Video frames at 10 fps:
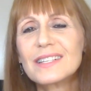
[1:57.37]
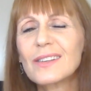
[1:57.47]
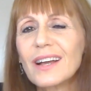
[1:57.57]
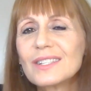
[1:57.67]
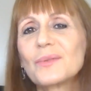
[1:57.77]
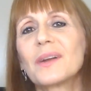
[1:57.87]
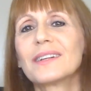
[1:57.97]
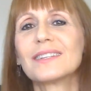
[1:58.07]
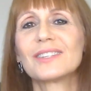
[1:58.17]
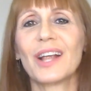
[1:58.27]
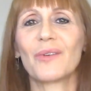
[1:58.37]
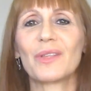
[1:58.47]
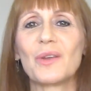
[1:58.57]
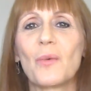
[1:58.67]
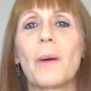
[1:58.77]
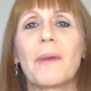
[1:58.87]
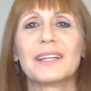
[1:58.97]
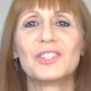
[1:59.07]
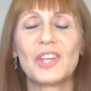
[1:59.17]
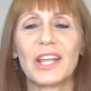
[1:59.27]
So I just wanted to share with you what
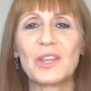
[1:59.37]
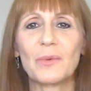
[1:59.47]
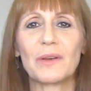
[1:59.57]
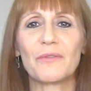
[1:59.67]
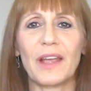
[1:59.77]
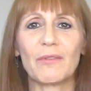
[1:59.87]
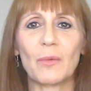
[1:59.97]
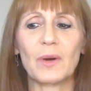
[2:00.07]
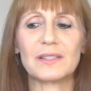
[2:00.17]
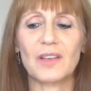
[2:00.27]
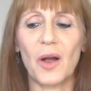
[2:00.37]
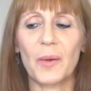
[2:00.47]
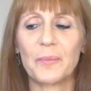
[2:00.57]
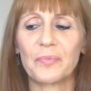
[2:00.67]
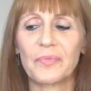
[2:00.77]
my genuine favorite ones are.